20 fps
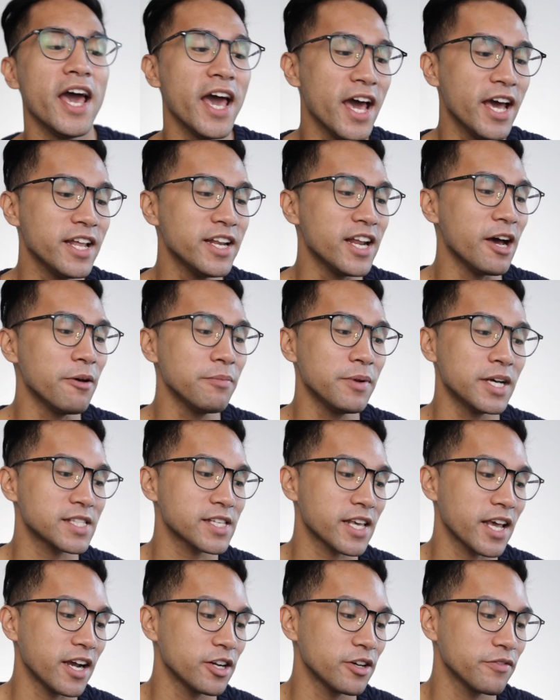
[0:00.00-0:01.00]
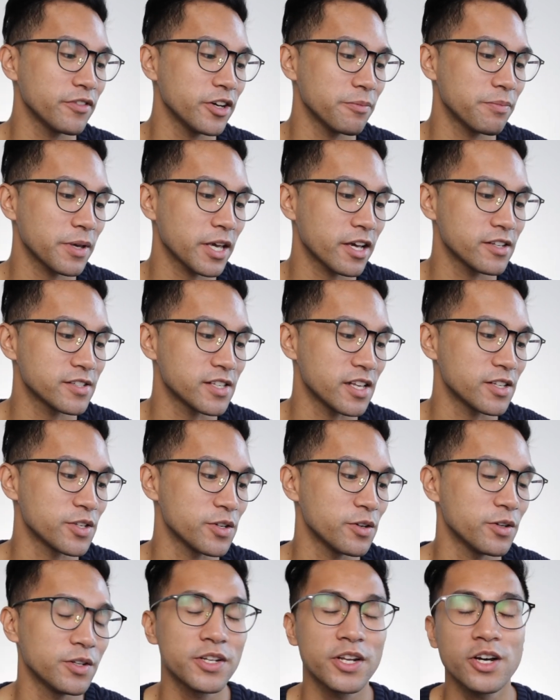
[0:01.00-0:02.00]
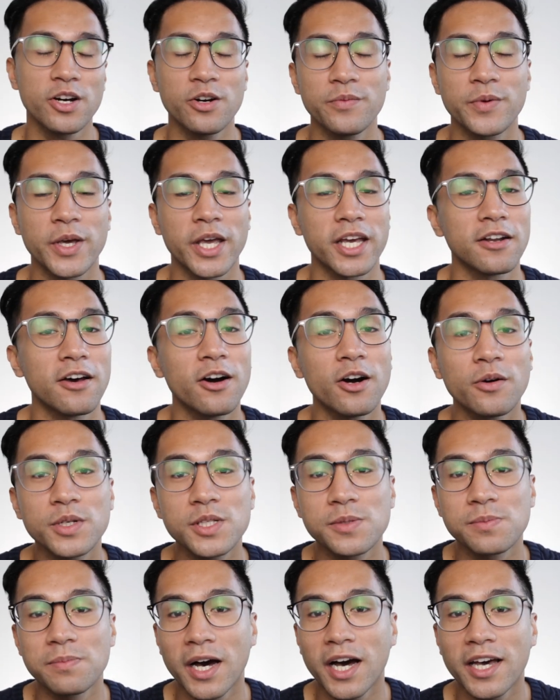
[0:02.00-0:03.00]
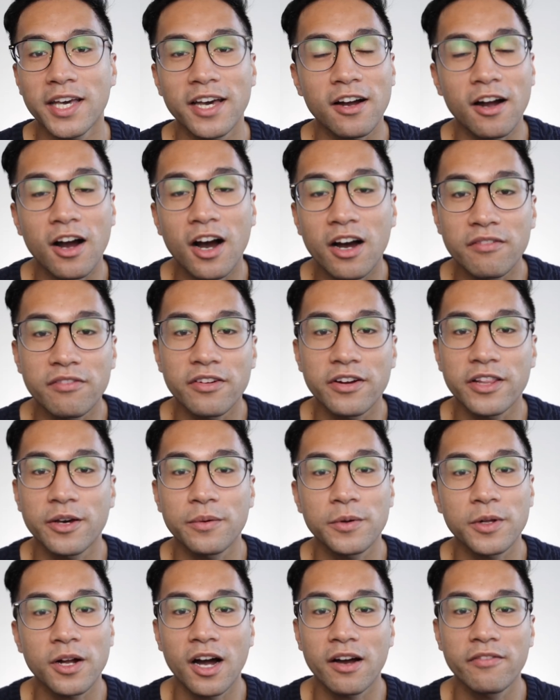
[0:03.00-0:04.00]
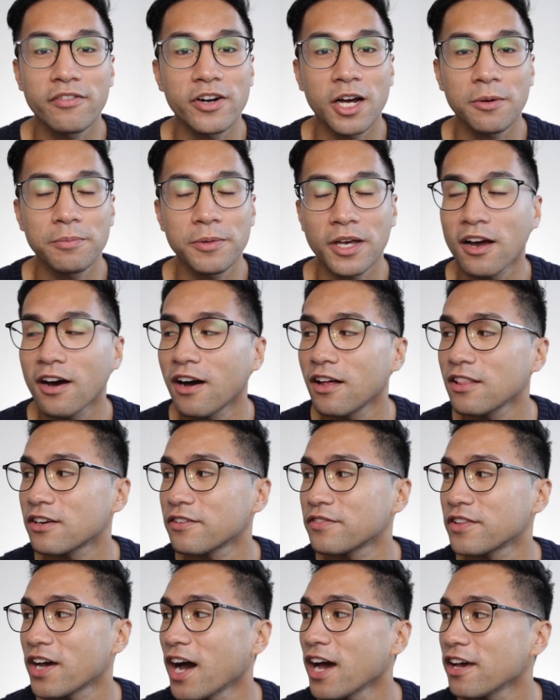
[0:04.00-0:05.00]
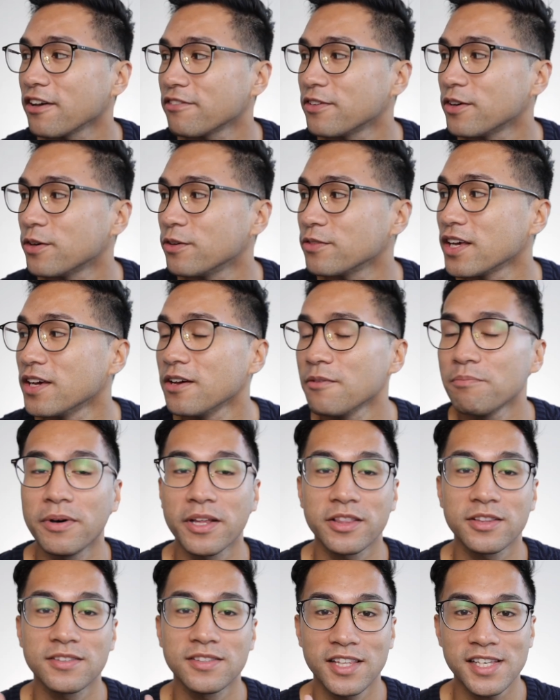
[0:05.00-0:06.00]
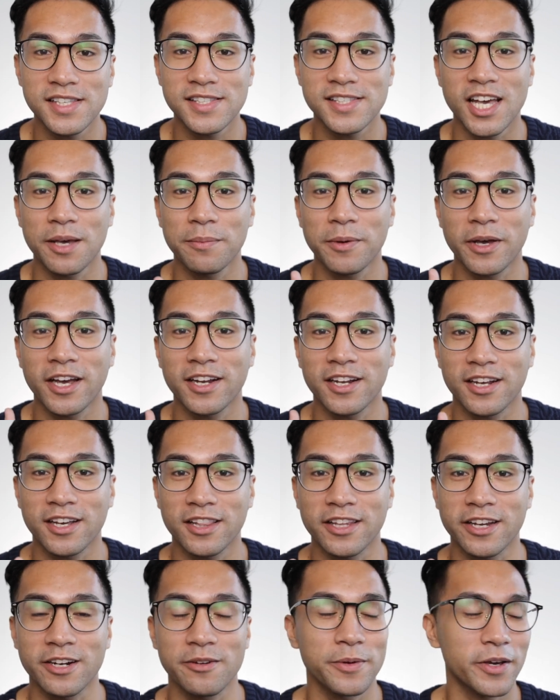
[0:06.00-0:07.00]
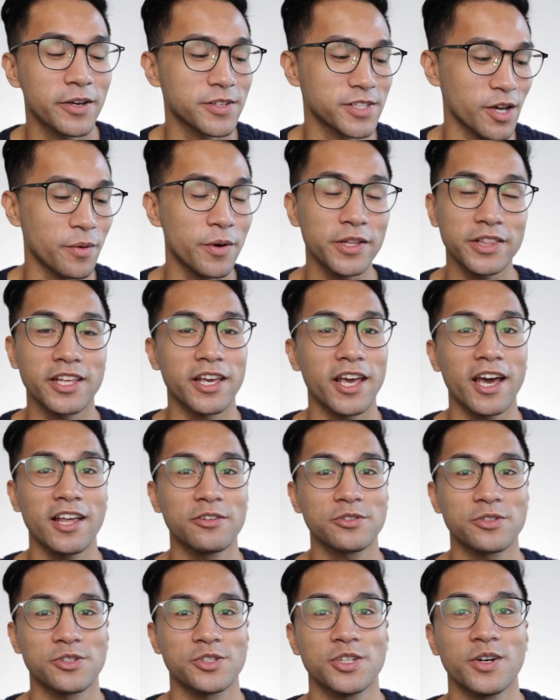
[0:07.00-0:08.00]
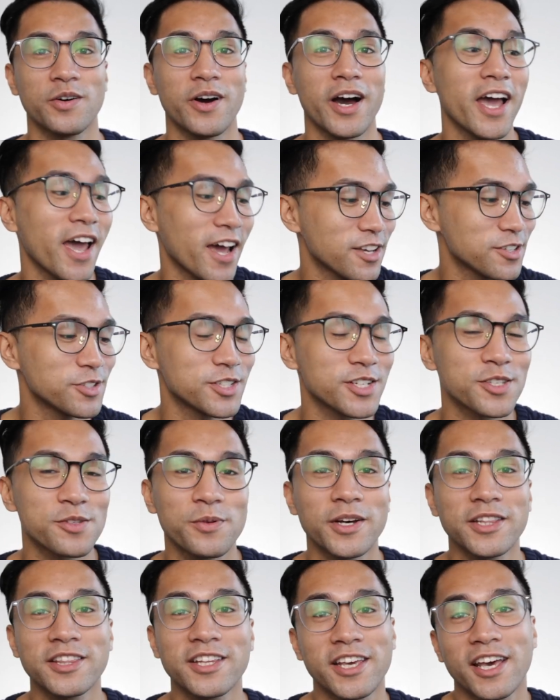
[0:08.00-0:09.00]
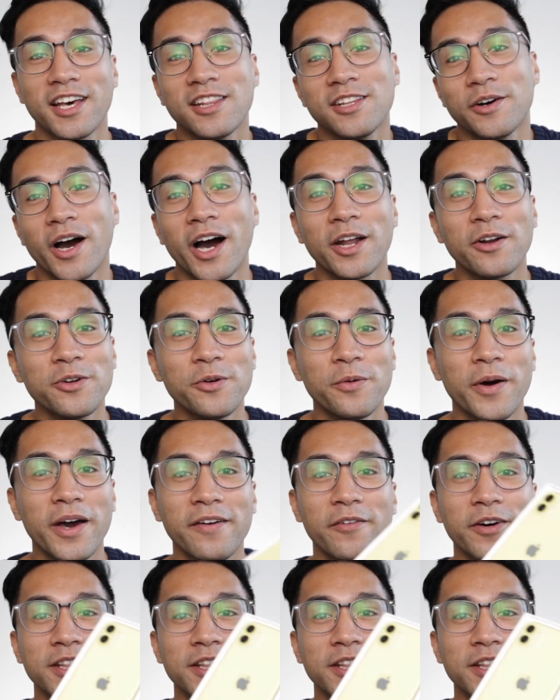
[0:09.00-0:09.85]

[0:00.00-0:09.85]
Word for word: And I'm not scared of it because as you all know, we can always buy a cover that will cover up the color of the iPhone. But this time I got a clear because I want the yellow to show. I actually just want the yellow. I don't know why I